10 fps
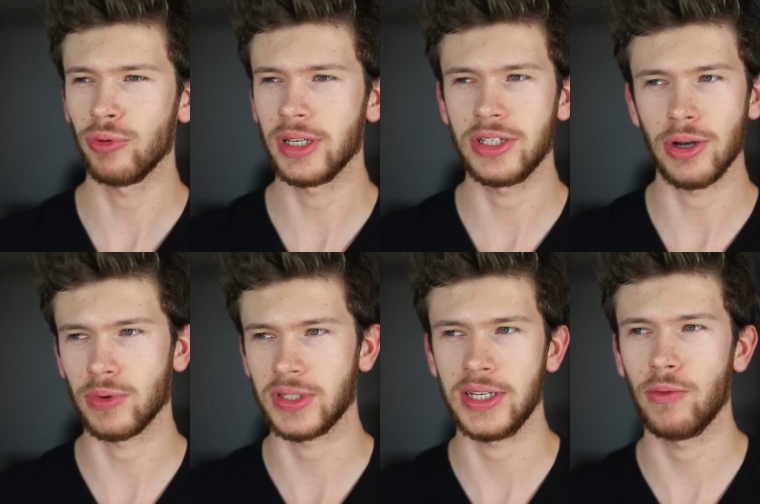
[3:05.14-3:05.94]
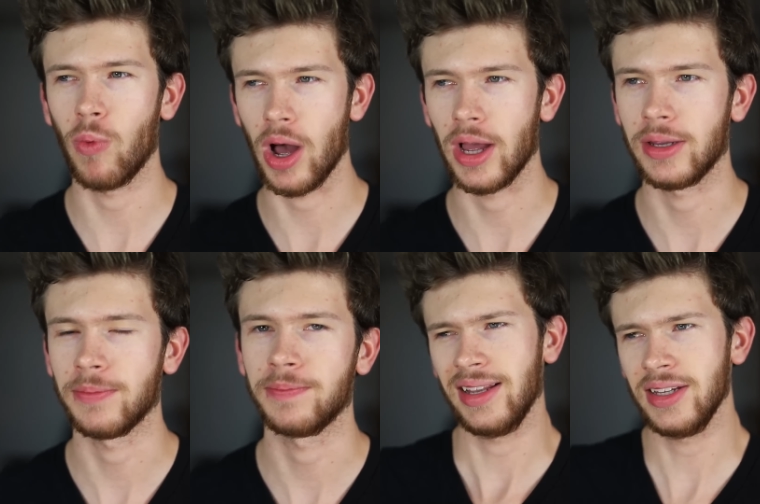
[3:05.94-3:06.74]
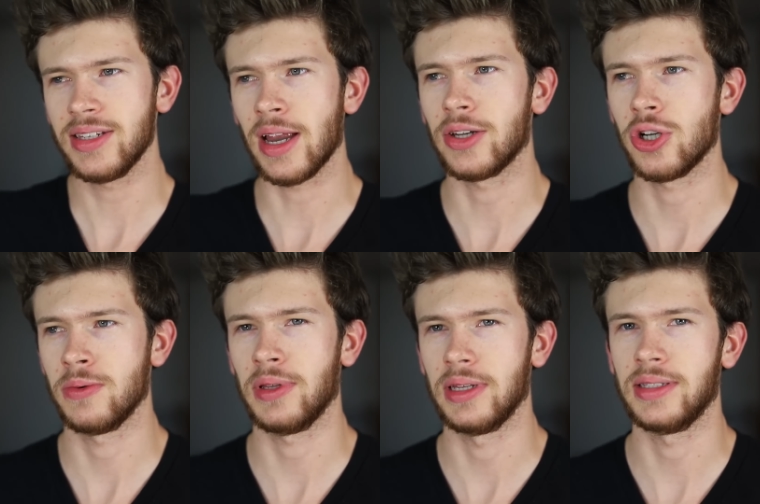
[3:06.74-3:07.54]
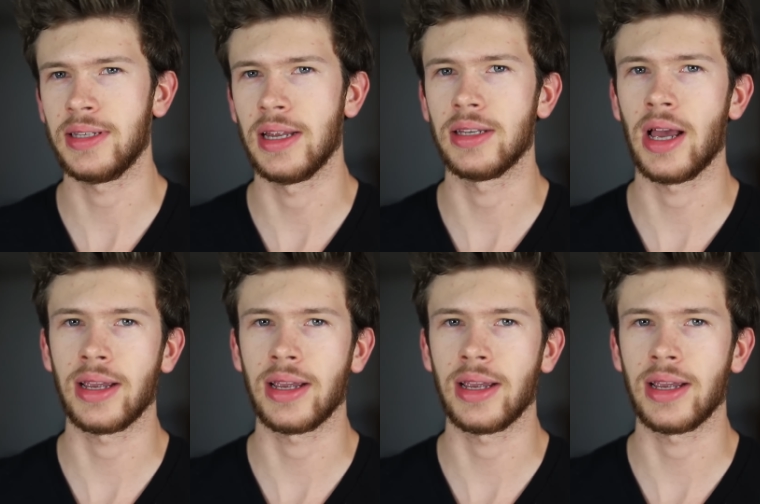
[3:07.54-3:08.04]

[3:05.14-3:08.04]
really don't see why. At least not in terms of the scent.